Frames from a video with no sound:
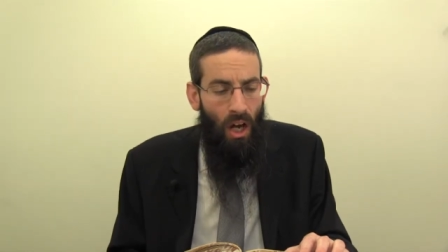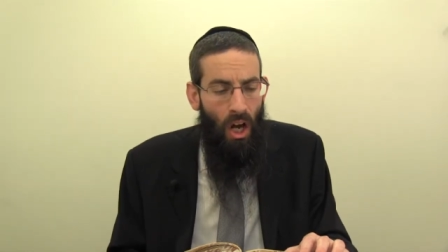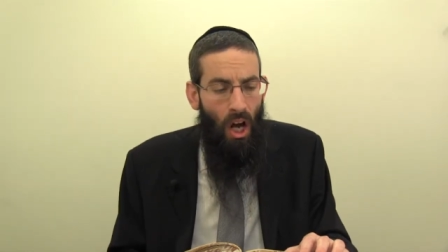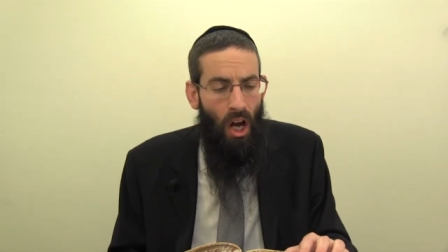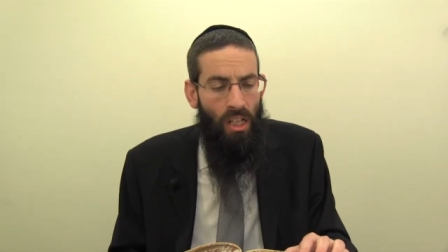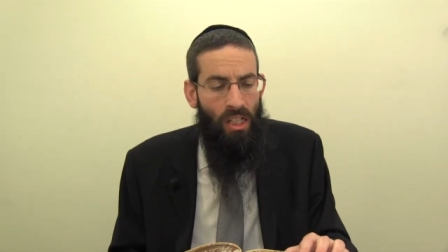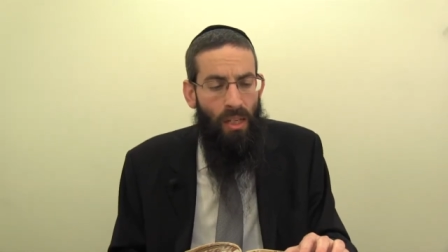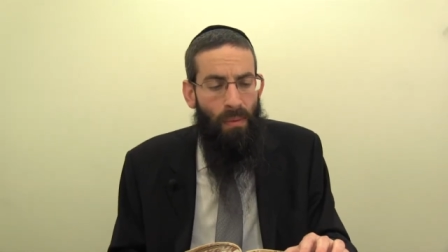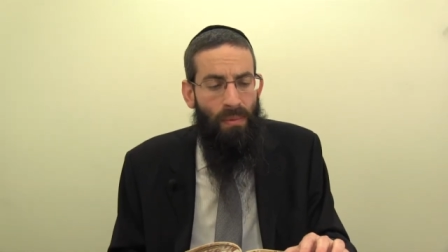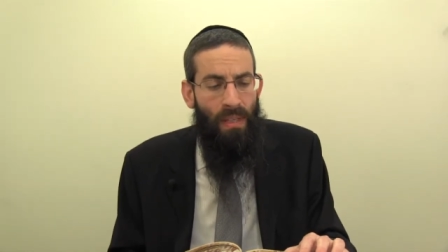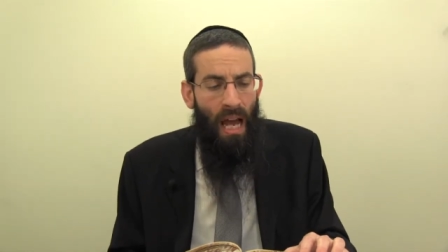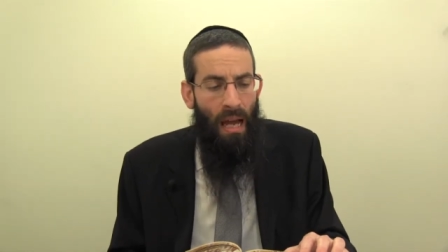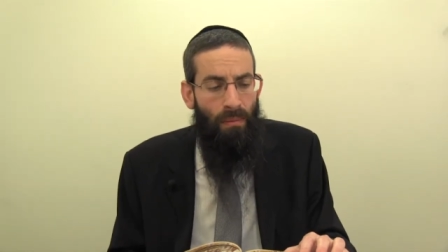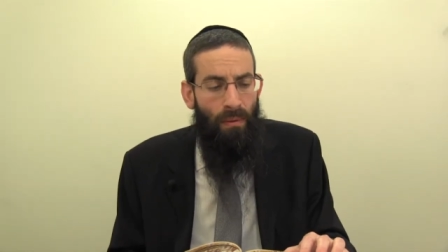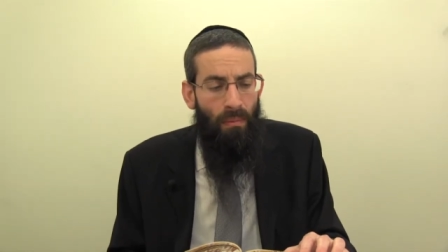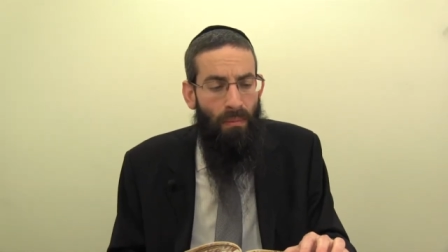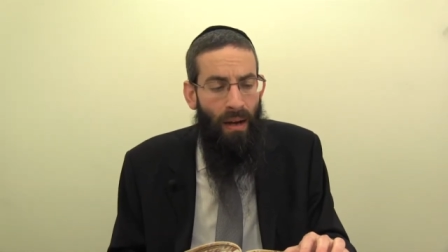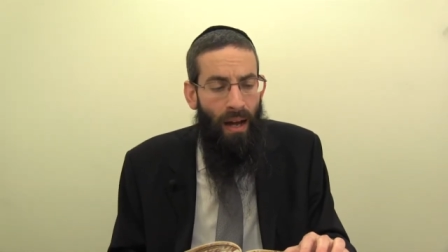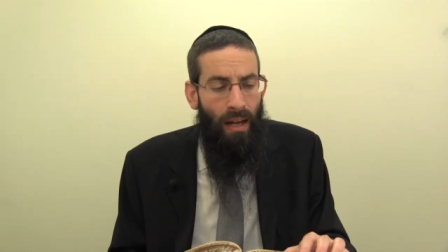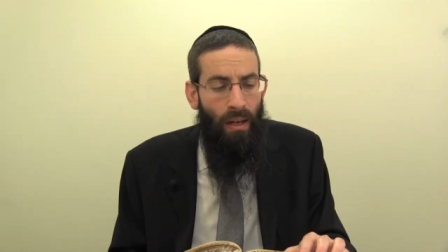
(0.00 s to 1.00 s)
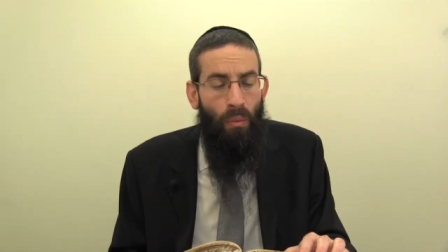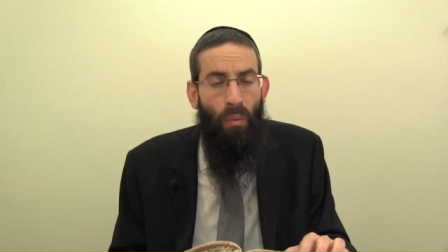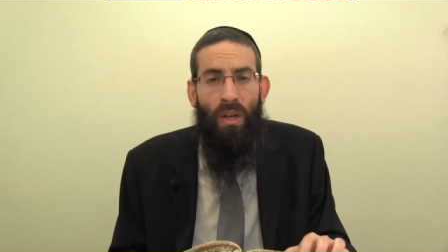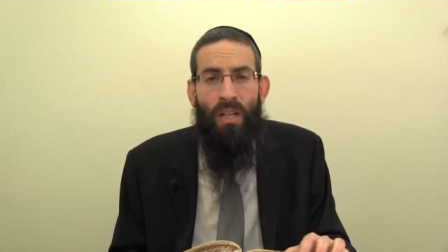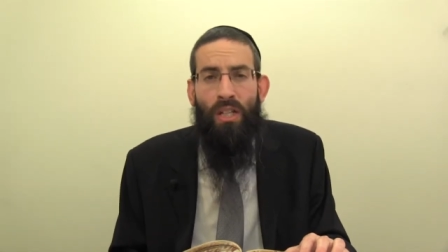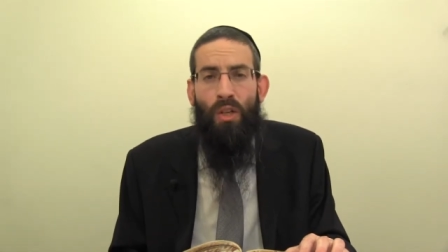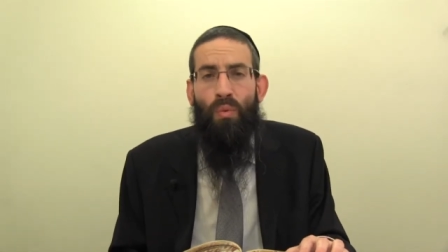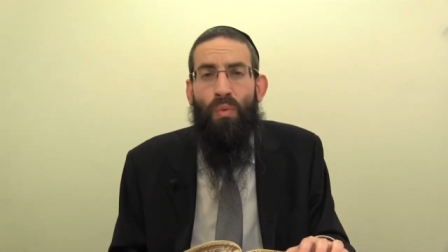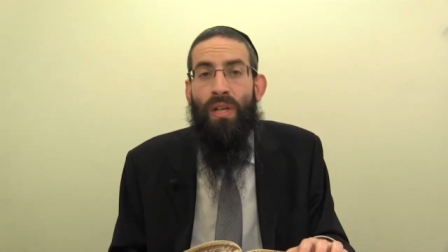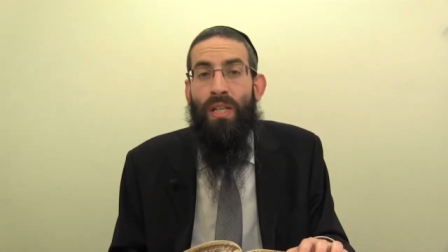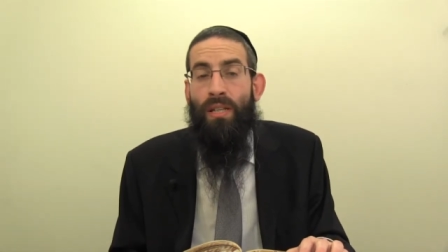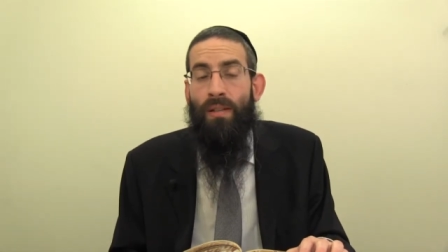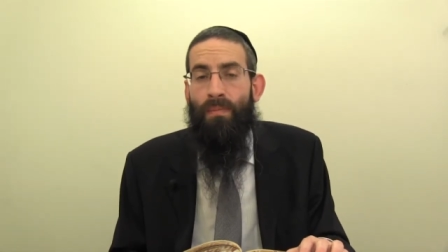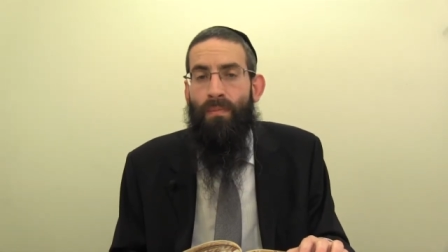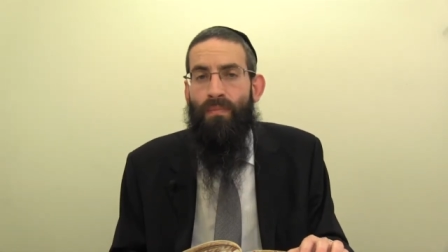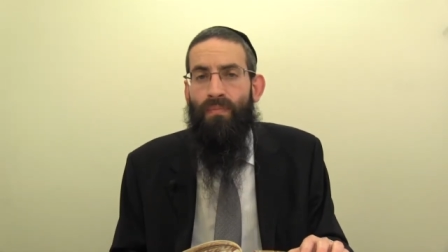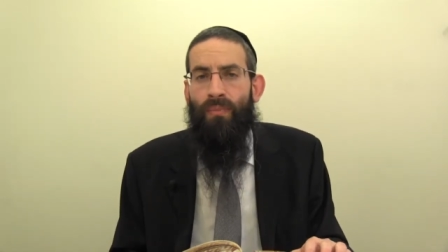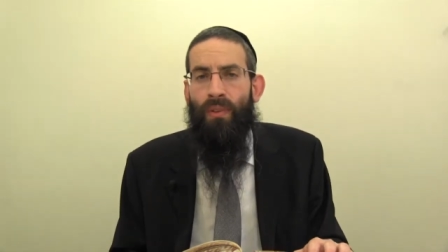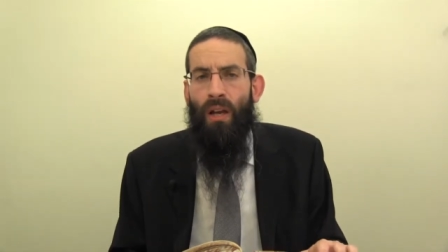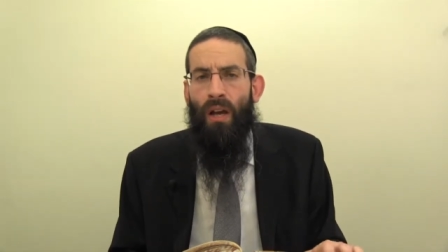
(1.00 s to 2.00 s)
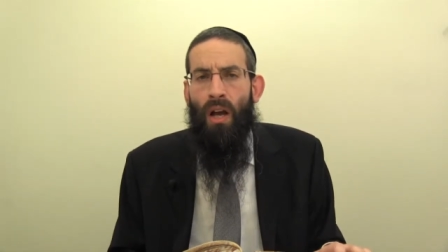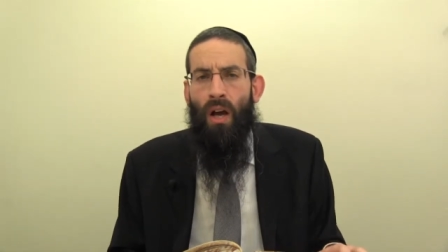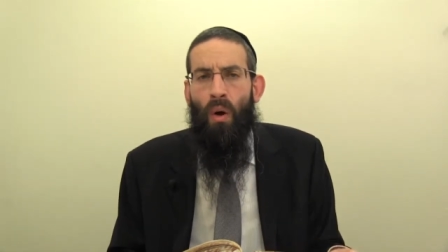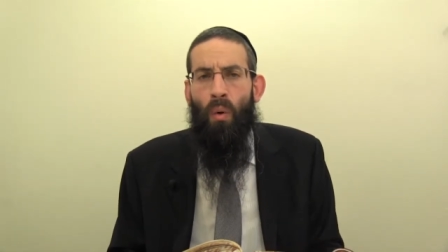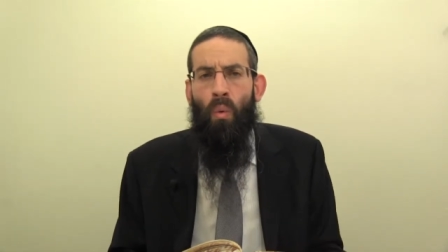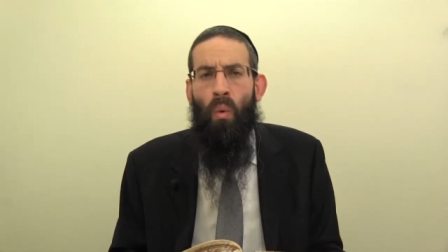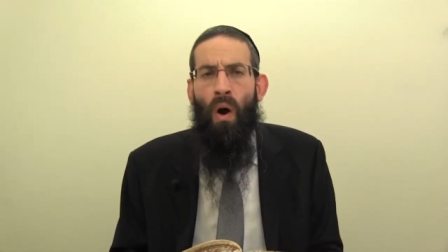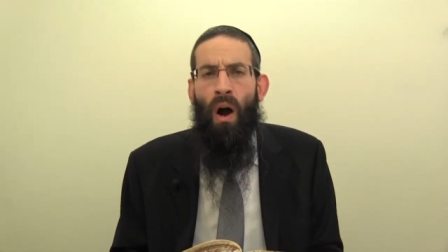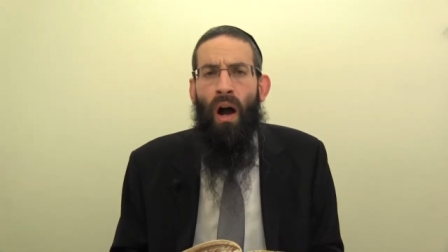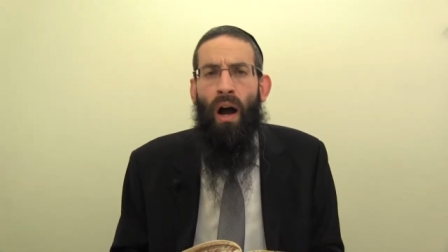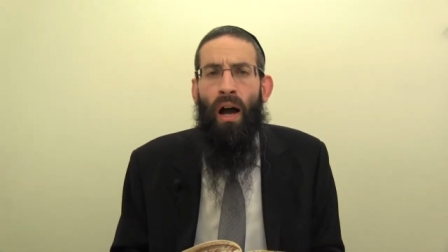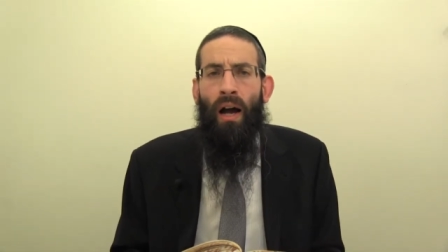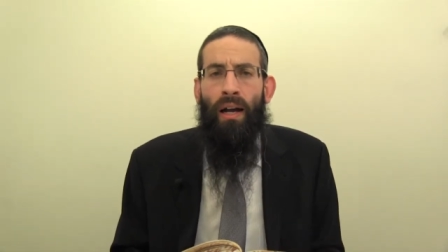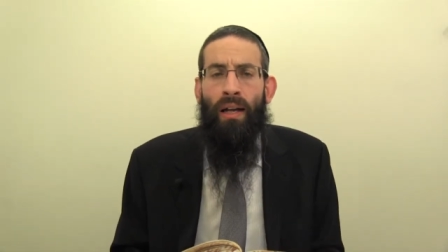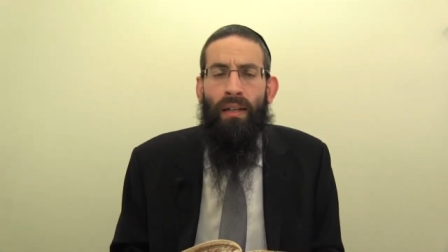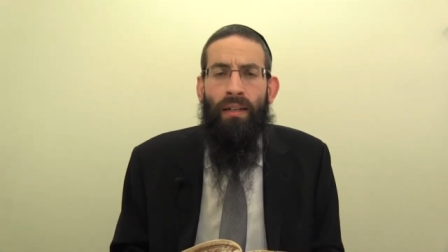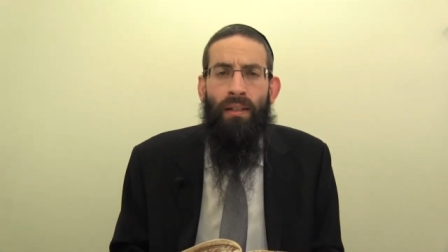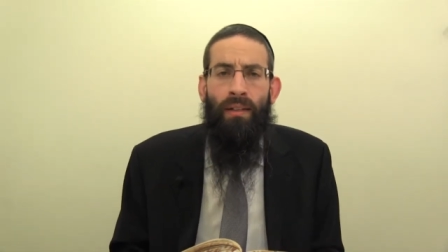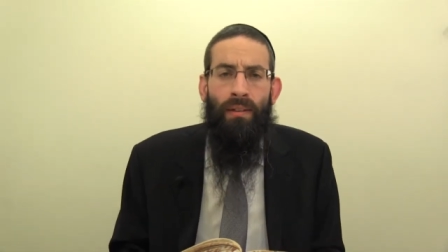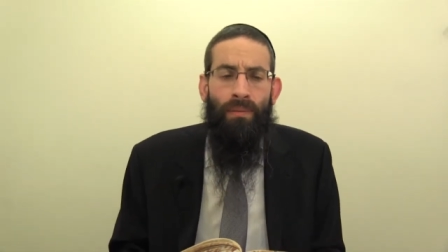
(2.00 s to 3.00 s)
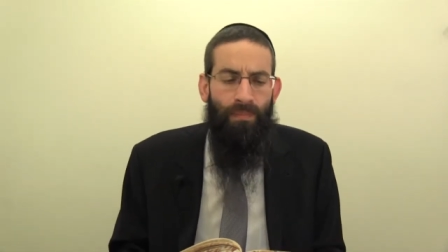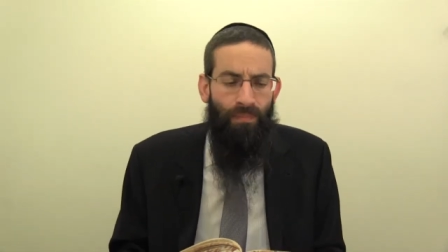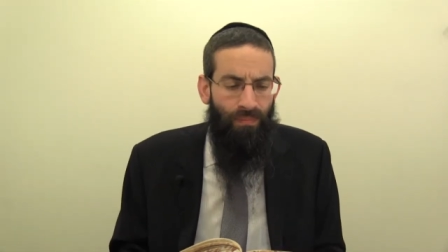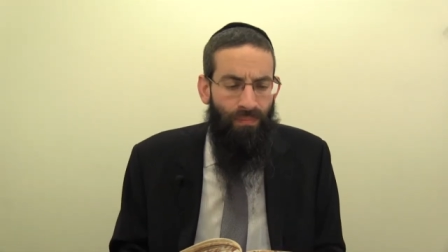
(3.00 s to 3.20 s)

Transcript: How sometime am I, what is the reason why